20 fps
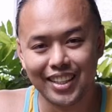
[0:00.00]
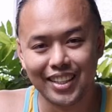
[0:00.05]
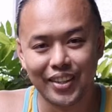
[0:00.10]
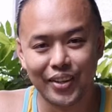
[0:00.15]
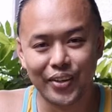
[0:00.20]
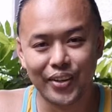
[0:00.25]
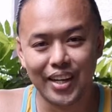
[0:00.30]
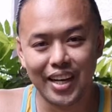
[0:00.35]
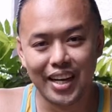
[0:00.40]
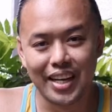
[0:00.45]

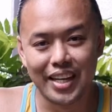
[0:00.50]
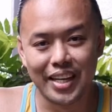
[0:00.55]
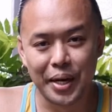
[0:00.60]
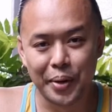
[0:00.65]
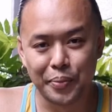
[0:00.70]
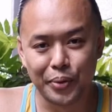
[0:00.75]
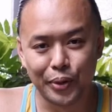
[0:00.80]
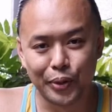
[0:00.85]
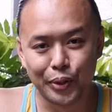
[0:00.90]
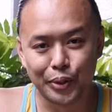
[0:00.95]
Hola, hey
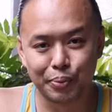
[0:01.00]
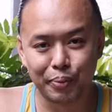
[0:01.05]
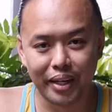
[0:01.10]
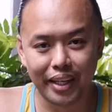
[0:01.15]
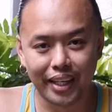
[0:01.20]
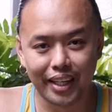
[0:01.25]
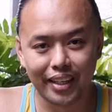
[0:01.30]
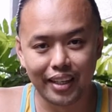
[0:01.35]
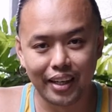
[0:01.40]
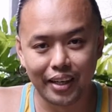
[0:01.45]
amigos,
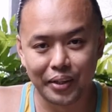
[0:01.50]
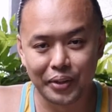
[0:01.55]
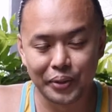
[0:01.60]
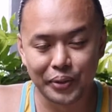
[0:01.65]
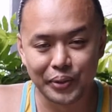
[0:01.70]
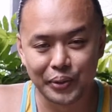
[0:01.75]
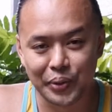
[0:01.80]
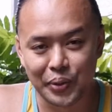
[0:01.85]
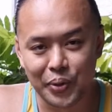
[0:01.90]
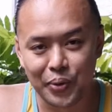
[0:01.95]
mayang adlaw.
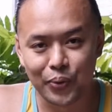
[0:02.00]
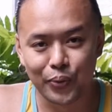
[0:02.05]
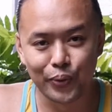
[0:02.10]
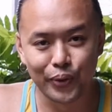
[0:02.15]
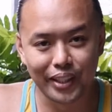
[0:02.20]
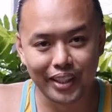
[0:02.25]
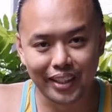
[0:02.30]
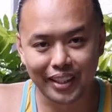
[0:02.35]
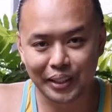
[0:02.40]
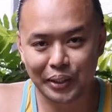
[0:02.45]

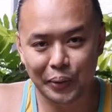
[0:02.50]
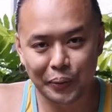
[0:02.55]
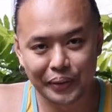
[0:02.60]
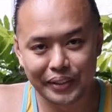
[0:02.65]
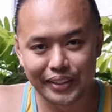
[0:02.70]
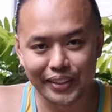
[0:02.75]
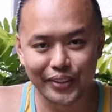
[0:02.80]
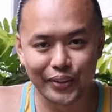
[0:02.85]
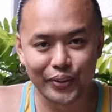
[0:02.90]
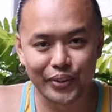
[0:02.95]
We are going
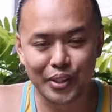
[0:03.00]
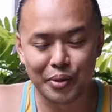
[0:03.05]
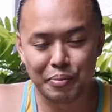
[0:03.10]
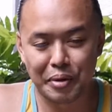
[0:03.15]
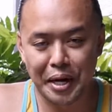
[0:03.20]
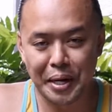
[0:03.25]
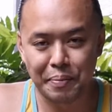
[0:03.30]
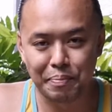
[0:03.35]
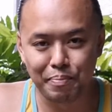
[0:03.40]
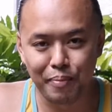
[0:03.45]
to do some
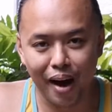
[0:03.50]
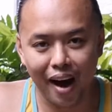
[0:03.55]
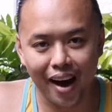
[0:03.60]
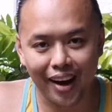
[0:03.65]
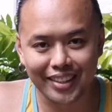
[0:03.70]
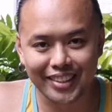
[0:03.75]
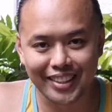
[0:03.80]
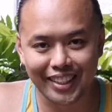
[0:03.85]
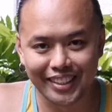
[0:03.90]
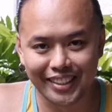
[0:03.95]

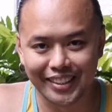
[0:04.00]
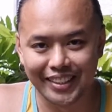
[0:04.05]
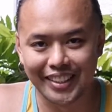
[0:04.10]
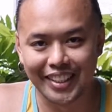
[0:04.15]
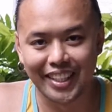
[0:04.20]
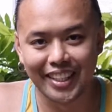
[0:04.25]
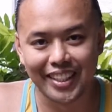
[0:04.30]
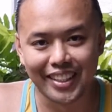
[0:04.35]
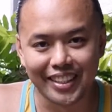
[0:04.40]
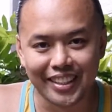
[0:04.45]
unboxing
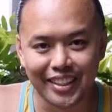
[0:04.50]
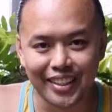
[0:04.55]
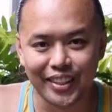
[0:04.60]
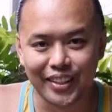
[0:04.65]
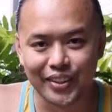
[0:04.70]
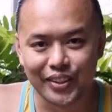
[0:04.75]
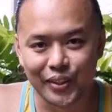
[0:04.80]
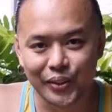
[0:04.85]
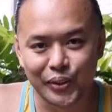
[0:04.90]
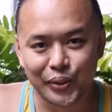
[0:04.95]
today.
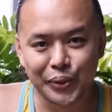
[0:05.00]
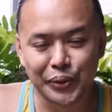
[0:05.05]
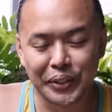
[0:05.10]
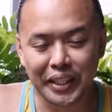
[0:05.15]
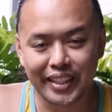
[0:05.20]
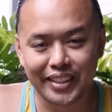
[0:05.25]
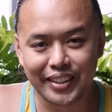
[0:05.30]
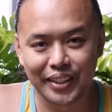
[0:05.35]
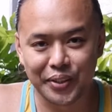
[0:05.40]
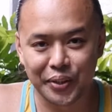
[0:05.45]
So 2
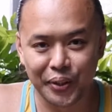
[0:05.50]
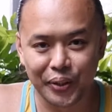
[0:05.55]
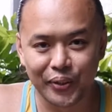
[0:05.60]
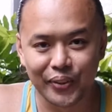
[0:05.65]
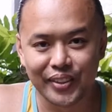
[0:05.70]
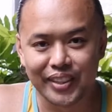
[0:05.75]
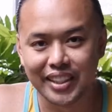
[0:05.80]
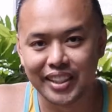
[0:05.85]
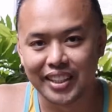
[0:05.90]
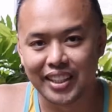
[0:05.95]
days
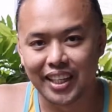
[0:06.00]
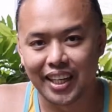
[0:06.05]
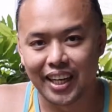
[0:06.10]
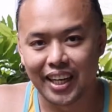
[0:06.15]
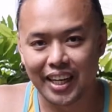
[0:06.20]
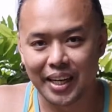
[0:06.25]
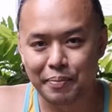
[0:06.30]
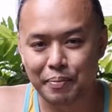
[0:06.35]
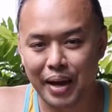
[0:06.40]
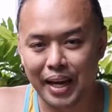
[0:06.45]
ago,
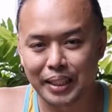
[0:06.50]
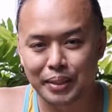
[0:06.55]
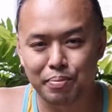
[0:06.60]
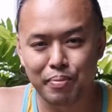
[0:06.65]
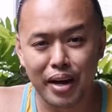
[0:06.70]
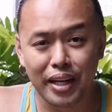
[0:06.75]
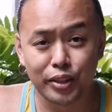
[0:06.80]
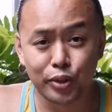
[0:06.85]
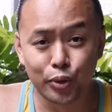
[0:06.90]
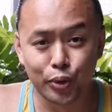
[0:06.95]
I passed
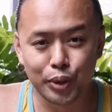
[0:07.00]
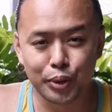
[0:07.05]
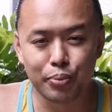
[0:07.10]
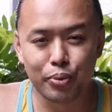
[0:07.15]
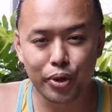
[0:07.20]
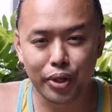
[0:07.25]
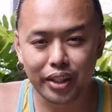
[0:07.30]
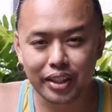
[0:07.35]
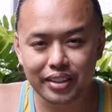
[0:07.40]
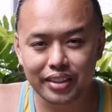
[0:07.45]
by
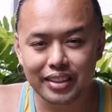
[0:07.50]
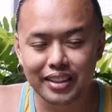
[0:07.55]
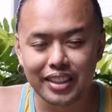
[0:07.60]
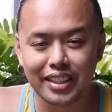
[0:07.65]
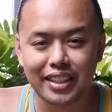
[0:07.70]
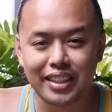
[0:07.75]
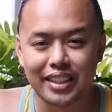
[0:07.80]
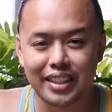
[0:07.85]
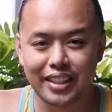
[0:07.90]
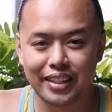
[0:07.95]
Duisburg,
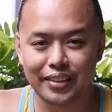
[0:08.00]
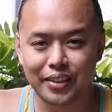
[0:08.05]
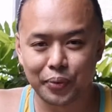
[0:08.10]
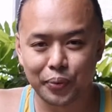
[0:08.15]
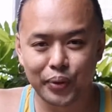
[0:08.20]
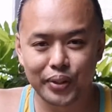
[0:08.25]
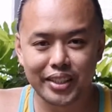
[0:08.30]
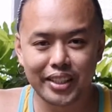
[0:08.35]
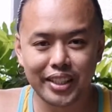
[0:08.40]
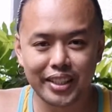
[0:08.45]
and there
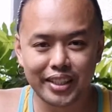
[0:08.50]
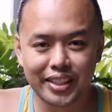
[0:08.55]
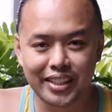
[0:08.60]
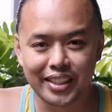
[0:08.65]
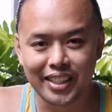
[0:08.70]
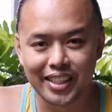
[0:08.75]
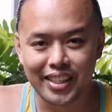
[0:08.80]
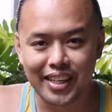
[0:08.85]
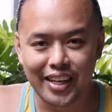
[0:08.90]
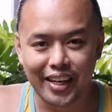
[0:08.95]
was this
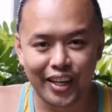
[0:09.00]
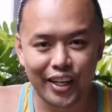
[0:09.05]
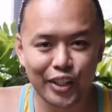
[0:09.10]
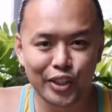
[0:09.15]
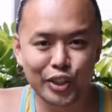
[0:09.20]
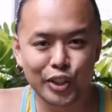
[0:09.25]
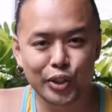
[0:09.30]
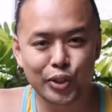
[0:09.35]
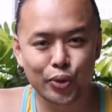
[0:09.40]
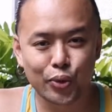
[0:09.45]

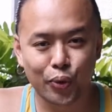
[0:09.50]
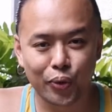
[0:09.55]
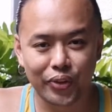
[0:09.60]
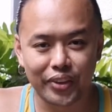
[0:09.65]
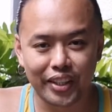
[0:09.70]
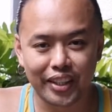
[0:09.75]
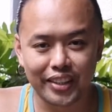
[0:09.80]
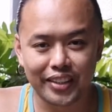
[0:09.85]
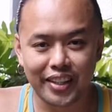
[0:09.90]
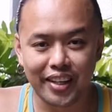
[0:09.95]
Asian store
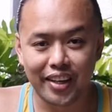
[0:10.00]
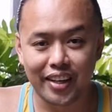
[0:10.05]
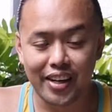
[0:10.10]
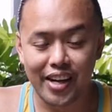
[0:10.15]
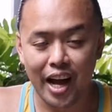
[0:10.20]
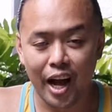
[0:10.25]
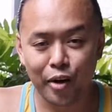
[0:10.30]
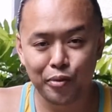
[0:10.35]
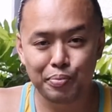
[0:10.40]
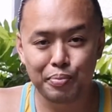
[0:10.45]
near the
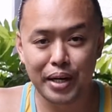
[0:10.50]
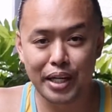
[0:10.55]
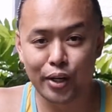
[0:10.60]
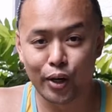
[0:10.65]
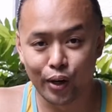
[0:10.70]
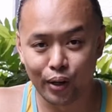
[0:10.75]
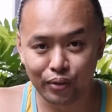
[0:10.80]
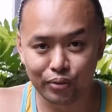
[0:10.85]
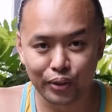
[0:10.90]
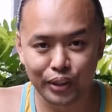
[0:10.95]

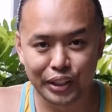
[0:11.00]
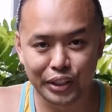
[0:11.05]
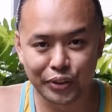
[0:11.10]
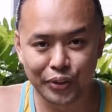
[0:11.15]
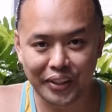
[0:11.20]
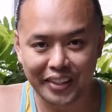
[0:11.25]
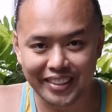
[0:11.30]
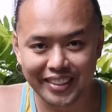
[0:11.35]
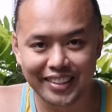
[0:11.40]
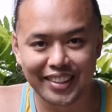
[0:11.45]
Hauptbahnhof or the
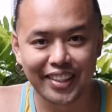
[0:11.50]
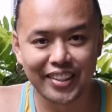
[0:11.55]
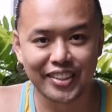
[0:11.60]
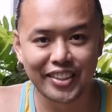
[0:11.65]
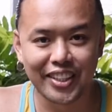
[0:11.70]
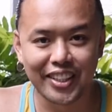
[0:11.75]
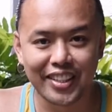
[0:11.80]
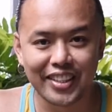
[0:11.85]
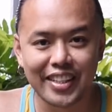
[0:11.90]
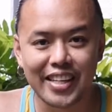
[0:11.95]
train
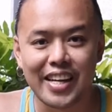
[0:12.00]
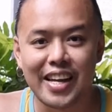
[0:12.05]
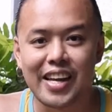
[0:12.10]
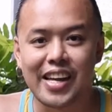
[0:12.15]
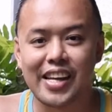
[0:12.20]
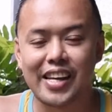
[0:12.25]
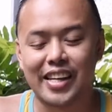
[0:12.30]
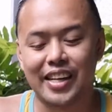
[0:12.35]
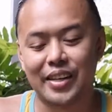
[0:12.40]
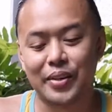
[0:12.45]
station.
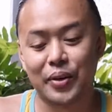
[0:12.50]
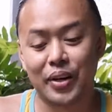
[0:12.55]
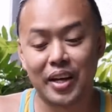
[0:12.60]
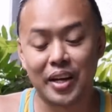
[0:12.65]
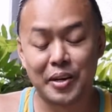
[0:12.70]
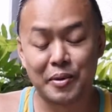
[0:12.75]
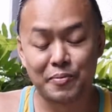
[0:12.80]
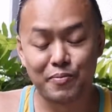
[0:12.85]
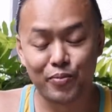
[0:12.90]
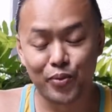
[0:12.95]
And
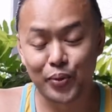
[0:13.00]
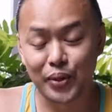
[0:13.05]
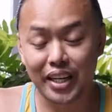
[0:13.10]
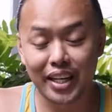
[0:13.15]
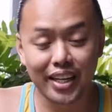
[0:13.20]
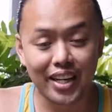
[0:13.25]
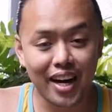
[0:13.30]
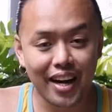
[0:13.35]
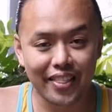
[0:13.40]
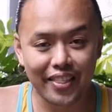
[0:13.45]
when I
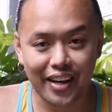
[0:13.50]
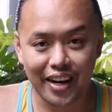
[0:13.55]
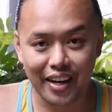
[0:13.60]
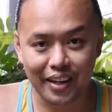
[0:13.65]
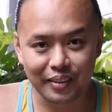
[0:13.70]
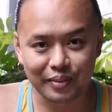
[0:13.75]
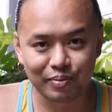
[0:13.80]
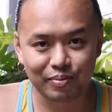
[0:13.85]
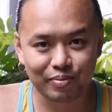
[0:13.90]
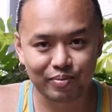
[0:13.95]
got there,